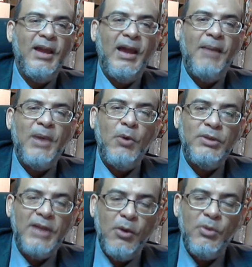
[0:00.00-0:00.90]
about
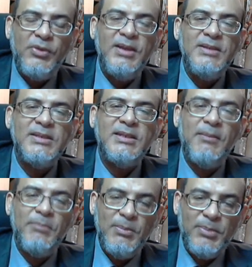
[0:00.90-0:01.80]
how things can
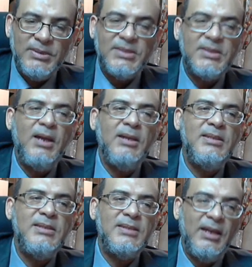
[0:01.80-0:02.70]
be
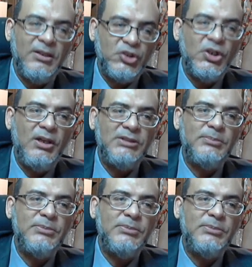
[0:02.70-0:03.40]
precise and sharp,